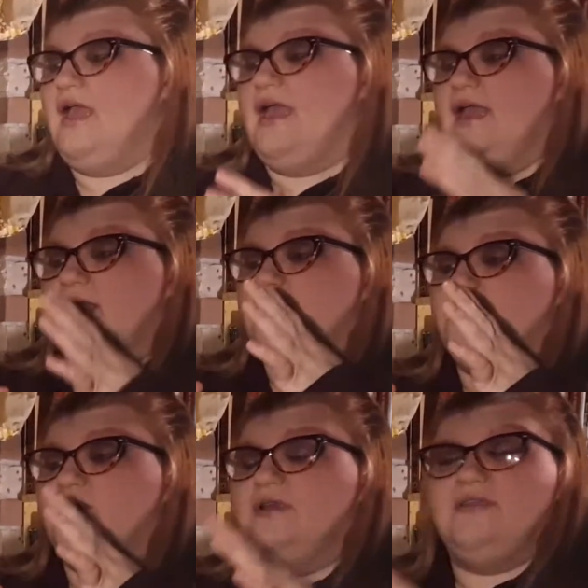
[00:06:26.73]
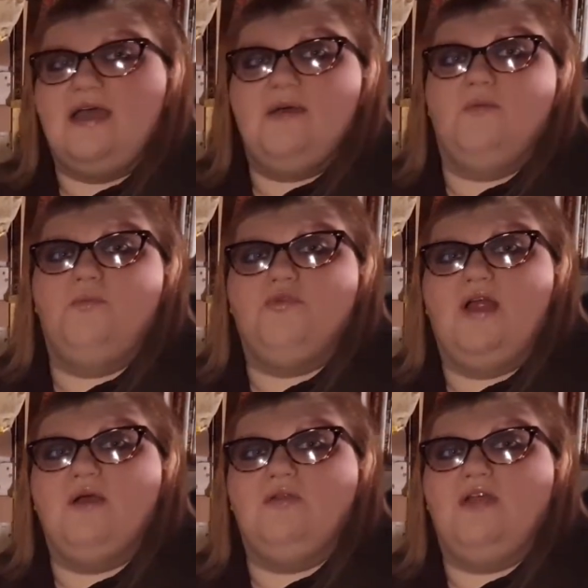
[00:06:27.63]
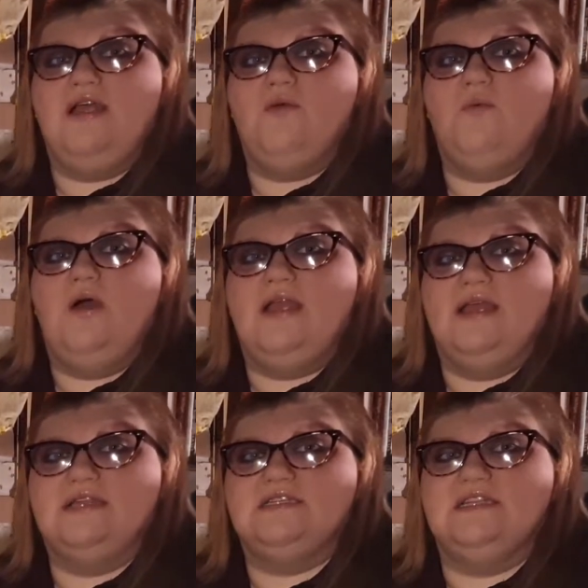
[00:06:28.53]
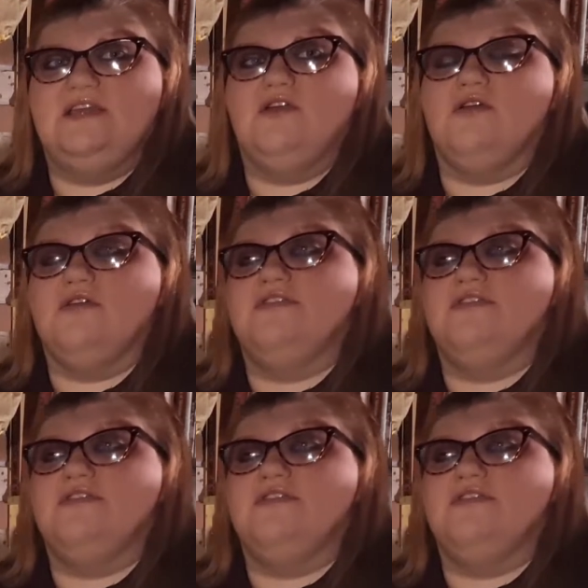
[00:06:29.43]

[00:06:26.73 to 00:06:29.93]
and putting that bright light white into the earth.